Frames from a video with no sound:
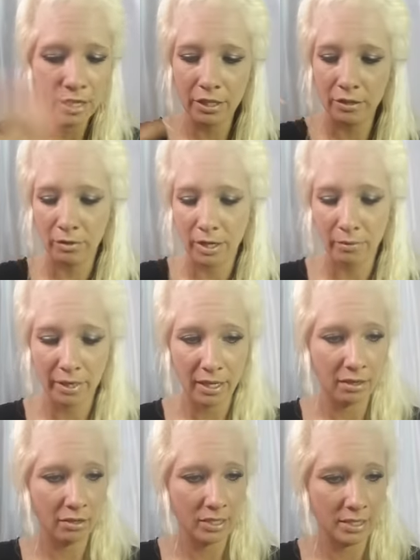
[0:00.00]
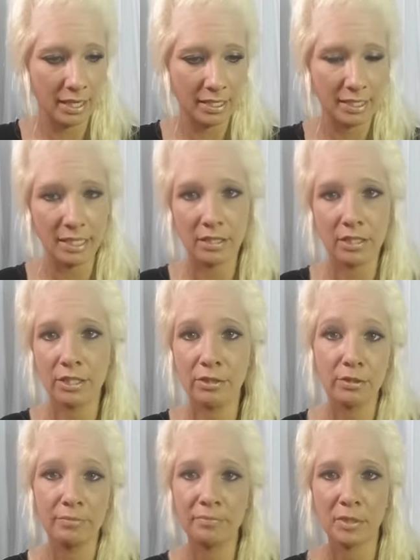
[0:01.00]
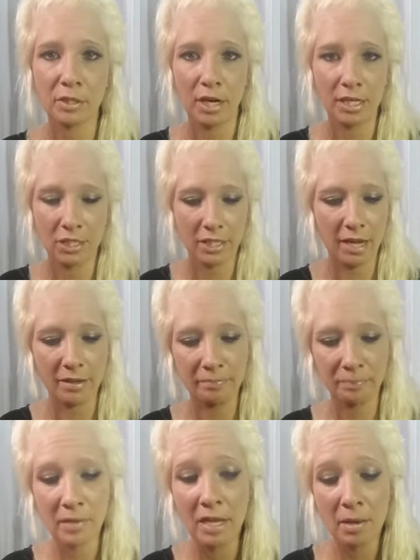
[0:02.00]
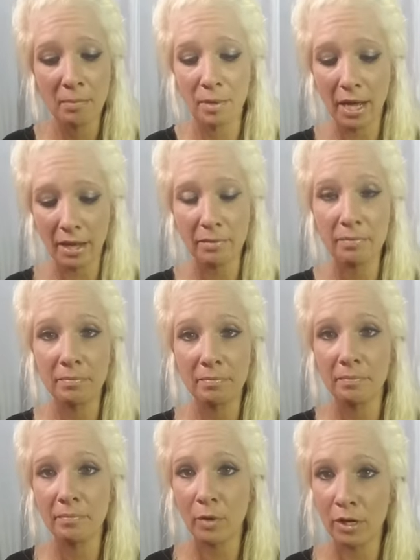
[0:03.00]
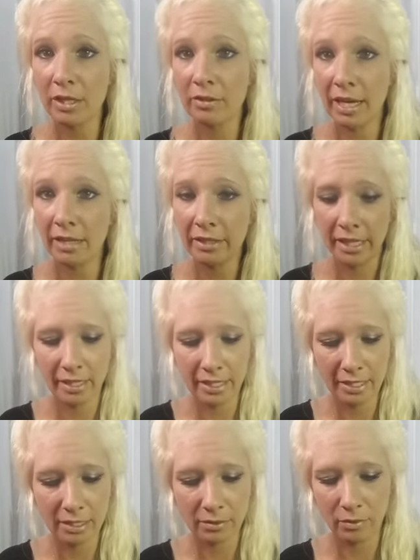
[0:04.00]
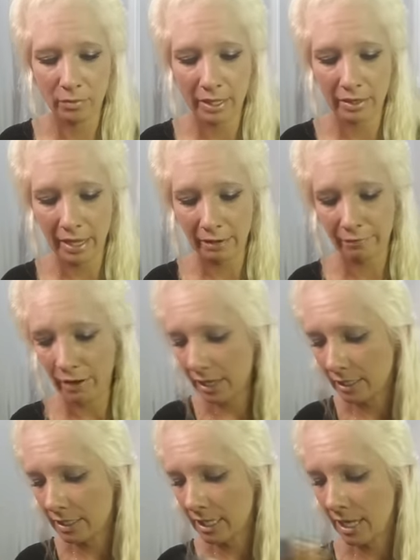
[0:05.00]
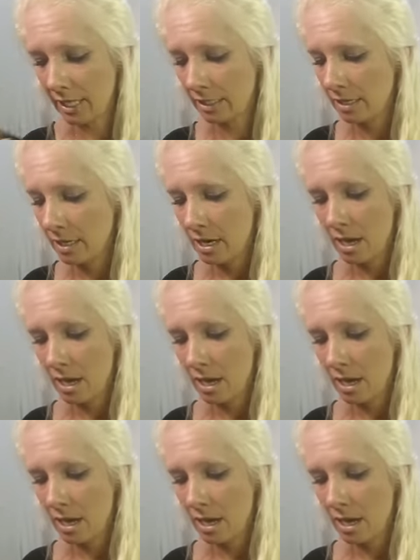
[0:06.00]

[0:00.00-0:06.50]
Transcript: You know what? We got all the signs here, so scratch that. But more than likely, it's with a fire sign.